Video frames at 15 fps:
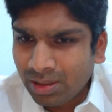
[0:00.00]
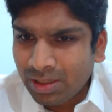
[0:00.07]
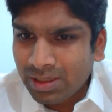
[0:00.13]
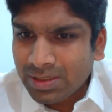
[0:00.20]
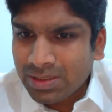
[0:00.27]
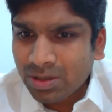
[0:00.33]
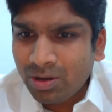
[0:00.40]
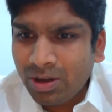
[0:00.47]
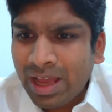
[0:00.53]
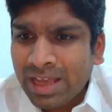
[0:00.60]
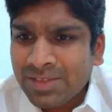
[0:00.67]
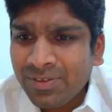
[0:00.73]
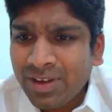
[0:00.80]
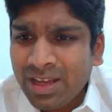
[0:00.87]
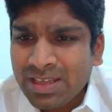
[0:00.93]
So
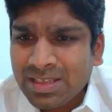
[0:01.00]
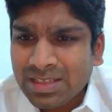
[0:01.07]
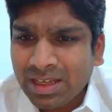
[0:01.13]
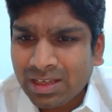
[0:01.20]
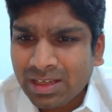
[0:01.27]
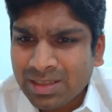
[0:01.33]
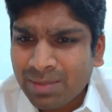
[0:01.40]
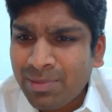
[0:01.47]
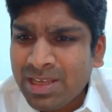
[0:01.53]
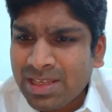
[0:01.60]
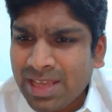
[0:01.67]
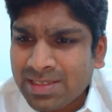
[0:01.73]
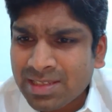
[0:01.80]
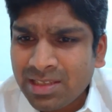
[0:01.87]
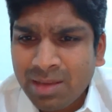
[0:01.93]
as far as somebody is
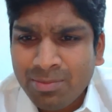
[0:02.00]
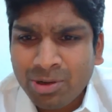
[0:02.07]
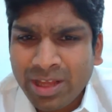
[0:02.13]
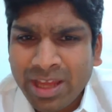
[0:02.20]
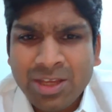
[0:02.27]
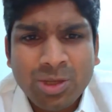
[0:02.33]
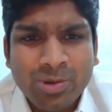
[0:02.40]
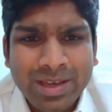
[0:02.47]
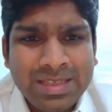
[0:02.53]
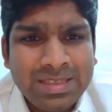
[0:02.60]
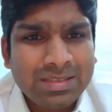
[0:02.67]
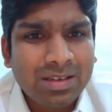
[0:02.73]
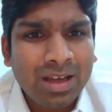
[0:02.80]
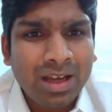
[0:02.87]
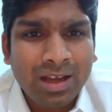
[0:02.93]
asking about
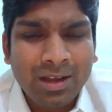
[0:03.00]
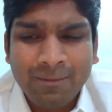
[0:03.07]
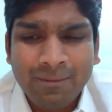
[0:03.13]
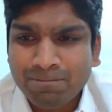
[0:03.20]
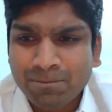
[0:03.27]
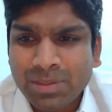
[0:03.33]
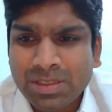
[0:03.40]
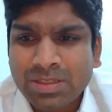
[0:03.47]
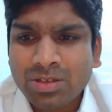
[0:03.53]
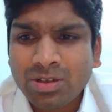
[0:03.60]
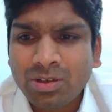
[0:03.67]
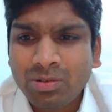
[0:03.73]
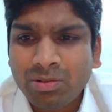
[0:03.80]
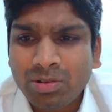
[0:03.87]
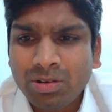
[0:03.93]
NUS,
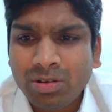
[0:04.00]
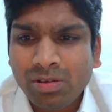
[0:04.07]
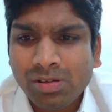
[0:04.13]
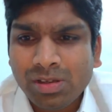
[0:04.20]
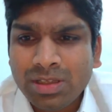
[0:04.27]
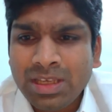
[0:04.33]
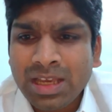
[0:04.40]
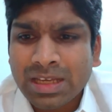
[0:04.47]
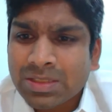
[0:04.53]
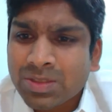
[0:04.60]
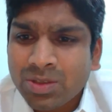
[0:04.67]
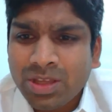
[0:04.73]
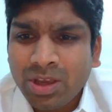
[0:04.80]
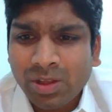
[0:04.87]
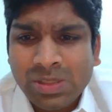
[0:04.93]
so yeah,
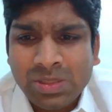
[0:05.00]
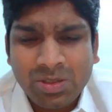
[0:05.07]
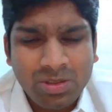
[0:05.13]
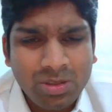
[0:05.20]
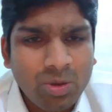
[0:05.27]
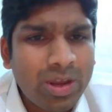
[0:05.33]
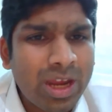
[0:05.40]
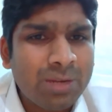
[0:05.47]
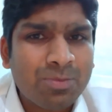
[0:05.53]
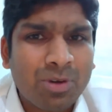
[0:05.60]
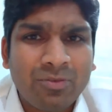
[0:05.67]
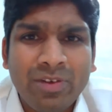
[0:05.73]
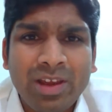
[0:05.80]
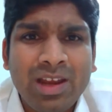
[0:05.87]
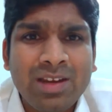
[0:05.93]
so they also look at
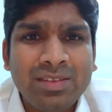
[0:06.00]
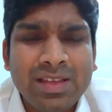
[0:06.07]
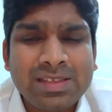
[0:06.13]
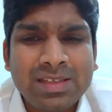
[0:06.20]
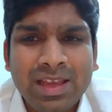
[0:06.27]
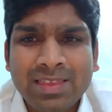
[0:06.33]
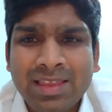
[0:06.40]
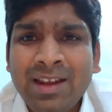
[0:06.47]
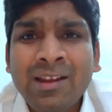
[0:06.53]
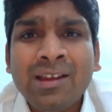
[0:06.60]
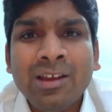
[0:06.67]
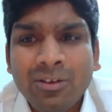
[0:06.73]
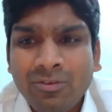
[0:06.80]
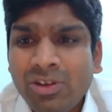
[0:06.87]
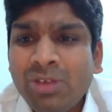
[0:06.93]
profile and things like
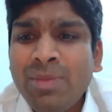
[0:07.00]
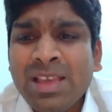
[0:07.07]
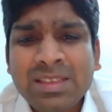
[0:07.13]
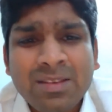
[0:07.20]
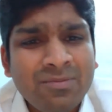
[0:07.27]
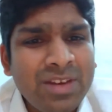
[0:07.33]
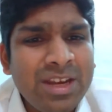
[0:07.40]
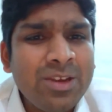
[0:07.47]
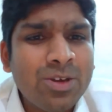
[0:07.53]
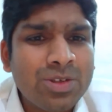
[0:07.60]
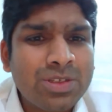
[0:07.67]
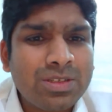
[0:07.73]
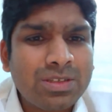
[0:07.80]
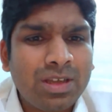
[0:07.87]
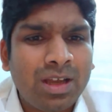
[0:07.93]
that. We'll make some
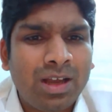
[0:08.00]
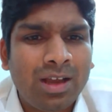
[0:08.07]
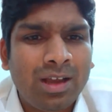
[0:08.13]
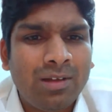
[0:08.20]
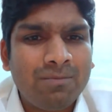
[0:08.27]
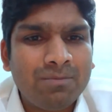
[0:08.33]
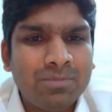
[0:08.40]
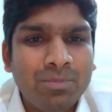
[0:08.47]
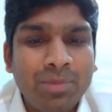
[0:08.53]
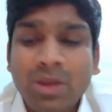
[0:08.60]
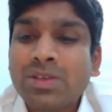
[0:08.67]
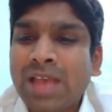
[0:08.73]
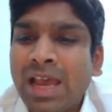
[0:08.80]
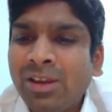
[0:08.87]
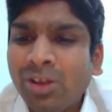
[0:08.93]
videos
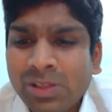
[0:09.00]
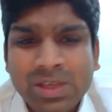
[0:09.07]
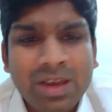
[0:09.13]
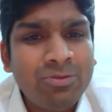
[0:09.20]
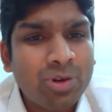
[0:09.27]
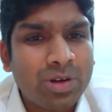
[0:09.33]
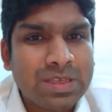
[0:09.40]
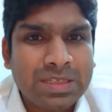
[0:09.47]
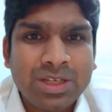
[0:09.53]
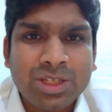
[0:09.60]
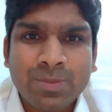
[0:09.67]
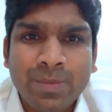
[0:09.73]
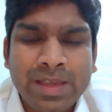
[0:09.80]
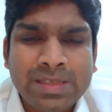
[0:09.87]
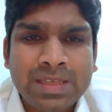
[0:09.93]
because I'll also have to
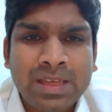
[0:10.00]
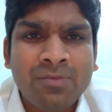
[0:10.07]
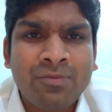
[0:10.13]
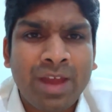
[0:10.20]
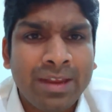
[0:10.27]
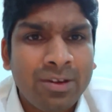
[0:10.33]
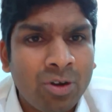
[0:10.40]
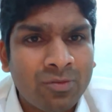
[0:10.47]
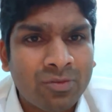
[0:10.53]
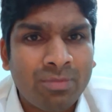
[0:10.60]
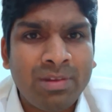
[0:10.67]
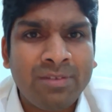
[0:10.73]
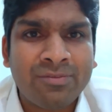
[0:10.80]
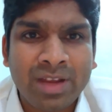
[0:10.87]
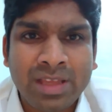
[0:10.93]
research myself, find out
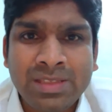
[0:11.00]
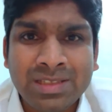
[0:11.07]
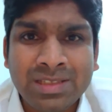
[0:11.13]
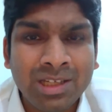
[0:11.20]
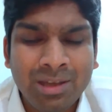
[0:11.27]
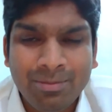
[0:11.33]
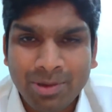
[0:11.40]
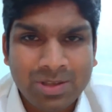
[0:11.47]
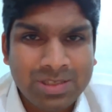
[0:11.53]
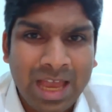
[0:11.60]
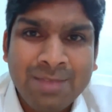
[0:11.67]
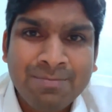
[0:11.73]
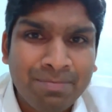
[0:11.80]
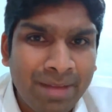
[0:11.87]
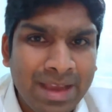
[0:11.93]
from my friends, because
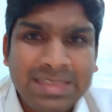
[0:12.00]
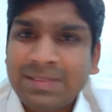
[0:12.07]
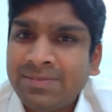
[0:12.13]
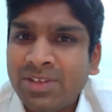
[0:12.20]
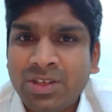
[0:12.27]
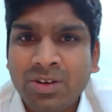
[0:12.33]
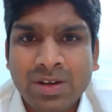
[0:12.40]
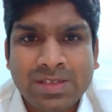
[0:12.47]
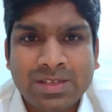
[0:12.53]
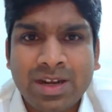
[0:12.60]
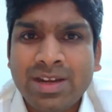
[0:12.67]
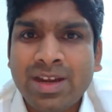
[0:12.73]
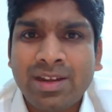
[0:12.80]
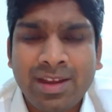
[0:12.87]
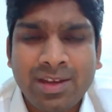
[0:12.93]
I myself did not
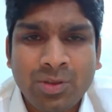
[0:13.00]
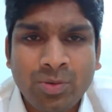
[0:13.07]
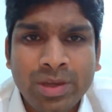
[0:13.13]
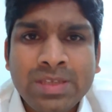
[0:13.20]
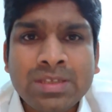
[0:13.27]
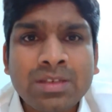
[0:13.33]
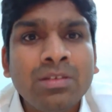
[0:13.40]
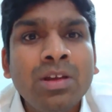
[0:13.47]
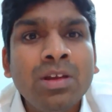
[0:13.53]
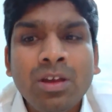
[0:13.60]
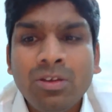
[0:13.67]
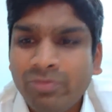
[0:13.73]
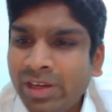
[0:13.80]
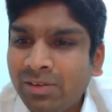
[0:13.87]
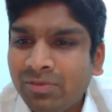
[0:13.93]
study at NUS.
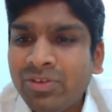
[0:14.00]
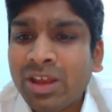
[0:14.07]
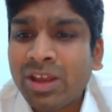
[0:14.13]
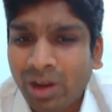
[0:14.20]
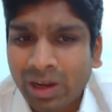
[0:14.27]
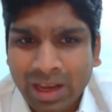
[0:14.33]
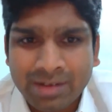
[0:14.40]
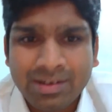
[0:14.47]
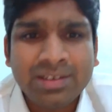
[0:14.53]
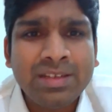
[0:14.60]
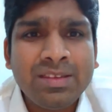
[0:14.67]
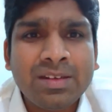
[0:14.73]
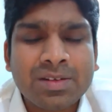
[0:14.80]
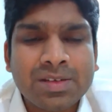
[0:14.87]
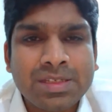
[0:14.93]
We are
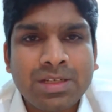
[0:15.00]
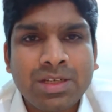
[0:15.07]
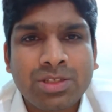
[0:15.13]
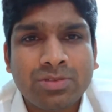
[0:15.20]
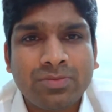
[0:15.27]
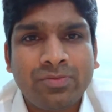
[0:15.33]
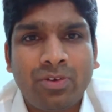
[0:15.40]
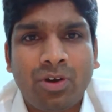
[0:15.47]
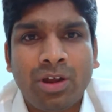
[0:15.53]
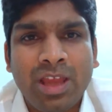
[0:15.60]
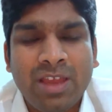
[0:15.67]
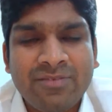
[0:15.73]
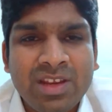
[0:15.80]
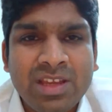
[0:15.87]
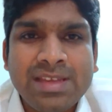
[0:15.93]
conducting that research on
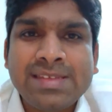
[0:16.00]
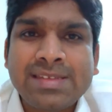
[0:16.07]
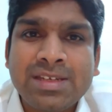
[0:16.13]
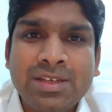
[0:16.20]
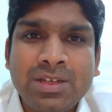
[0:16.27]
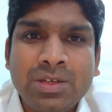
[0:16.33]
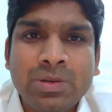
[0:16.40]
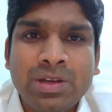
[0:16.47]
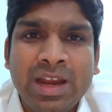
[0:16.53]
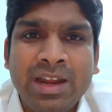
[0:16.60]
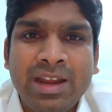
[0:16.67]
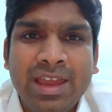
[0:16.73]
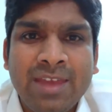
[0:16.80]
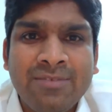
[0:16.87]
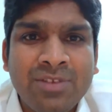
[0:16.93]
every institute
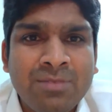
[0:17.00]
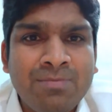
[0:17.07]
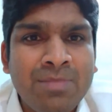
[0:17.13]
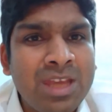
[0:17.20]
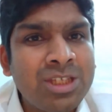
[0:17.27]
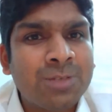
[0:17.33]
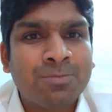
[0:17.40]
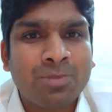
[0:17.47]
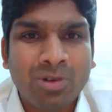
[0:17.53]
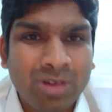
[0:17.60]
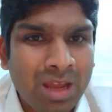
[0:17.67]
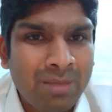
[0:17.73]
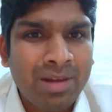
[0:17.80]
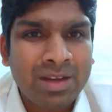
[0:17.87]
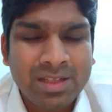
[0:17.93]
and every major
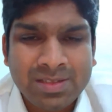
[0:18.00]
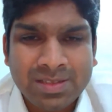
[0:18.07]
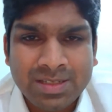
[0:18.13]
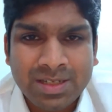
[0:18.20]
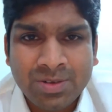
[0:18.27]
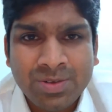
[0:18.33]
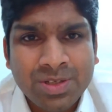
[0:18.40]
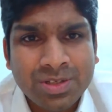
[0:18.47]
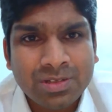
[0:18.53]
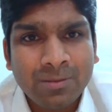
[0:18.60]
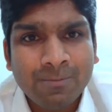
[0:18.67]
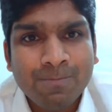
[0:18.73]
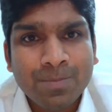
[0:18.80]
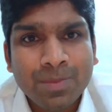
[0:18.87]
program at institutes.